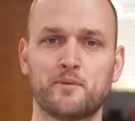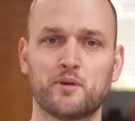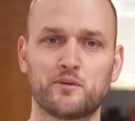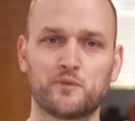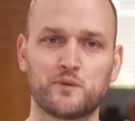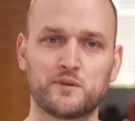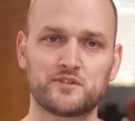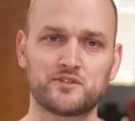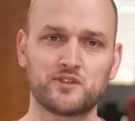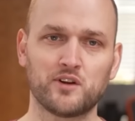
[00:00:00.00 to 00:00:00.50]
But if
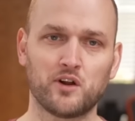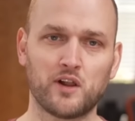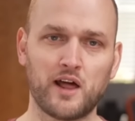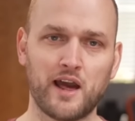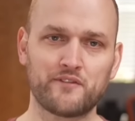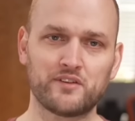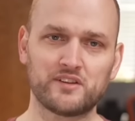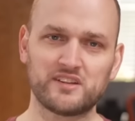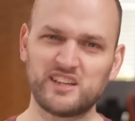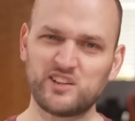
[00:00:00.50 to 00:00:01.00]
we still
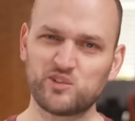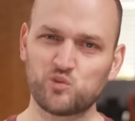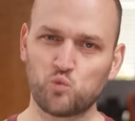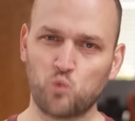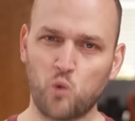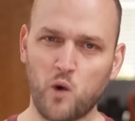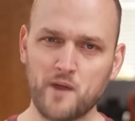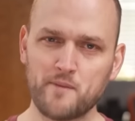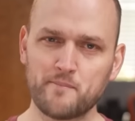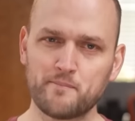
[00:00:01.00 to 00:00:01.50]
have at least
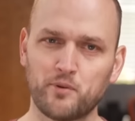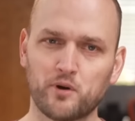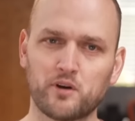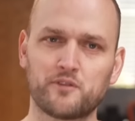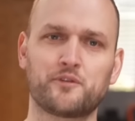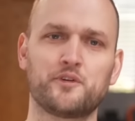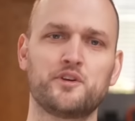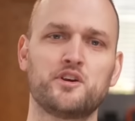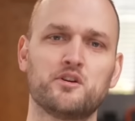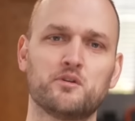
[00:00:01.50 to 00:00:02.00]
one book
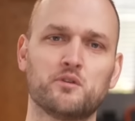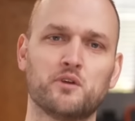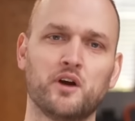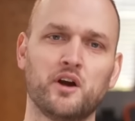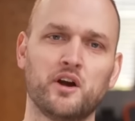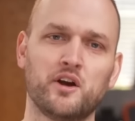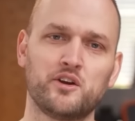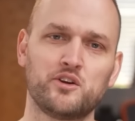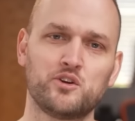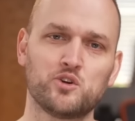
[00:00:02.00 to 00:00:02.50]
for you,
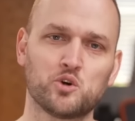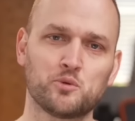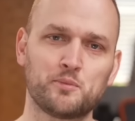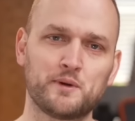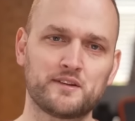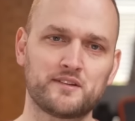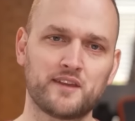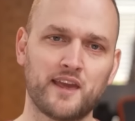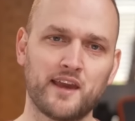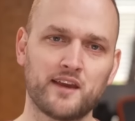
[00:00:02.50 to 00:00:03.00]
you will
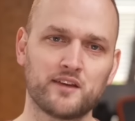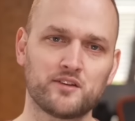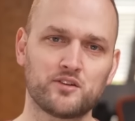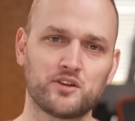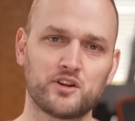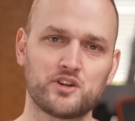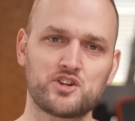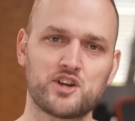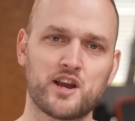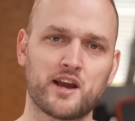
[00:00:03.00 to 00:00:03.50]
be taken to
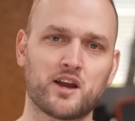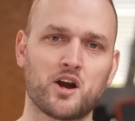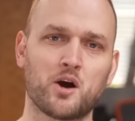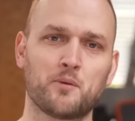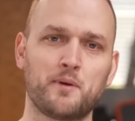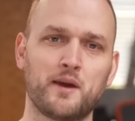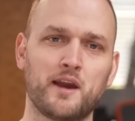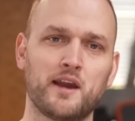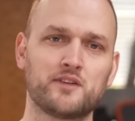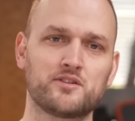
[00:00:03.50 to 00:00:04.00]
the checkout
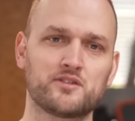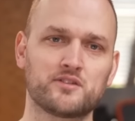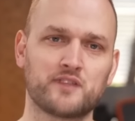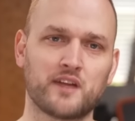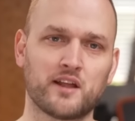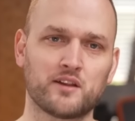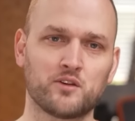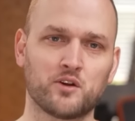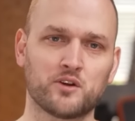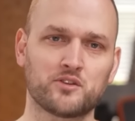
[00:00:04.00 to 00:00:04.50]
page
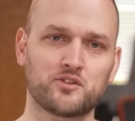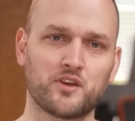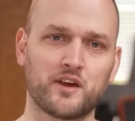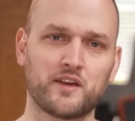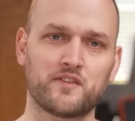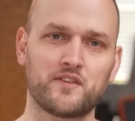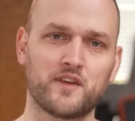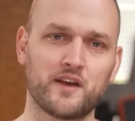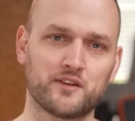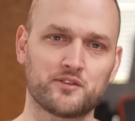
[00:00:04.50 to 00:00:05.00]
that looks
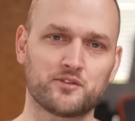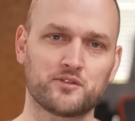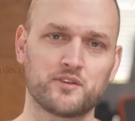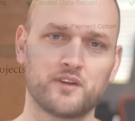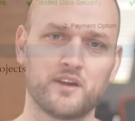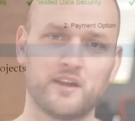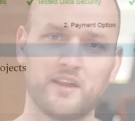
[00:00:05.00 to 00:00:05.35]
like this.